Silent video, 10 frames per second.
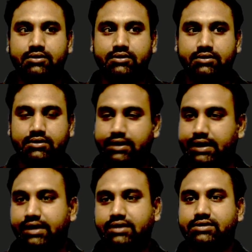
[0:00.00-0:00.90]

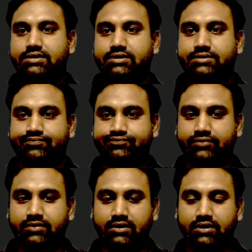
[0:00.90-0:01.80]
Greetings.
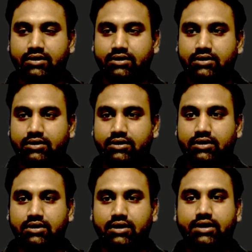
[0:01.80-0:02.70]

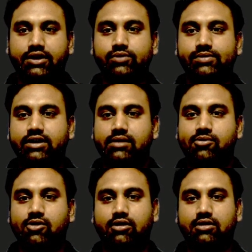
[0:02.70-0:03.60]
A cubical
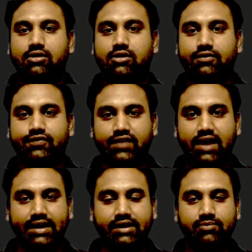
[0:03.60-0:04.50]
block of
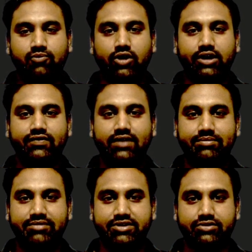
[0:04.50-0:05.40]
side 0.5
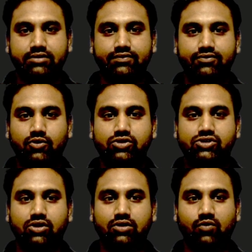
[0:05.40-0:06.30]
meter floats
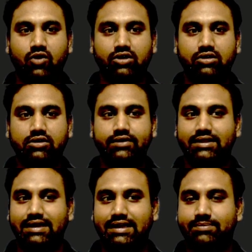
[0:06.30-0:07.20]
on water with
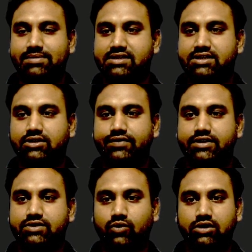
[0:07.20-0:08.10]
30% of
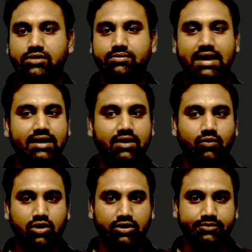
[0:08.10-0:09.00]
its volume
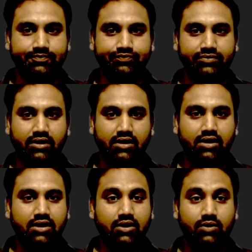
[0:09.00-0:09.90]
underwater.
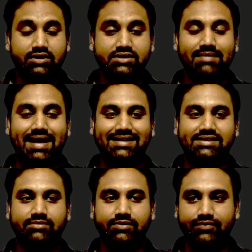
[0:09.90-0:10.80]
What is the
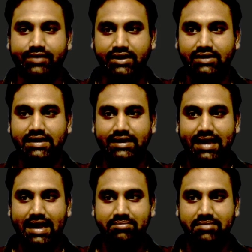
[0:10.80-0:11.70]
maximum weight that
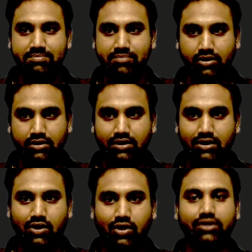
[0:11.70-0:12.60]
can be put
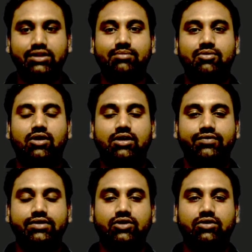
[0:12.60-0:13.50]
on the block
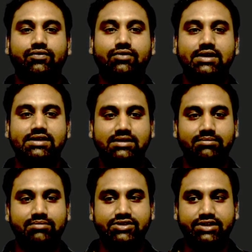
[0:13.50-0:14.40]
without fully
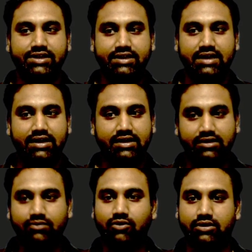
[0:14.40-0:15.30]
submerging it under the
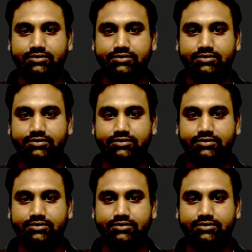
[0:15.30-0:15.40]
water?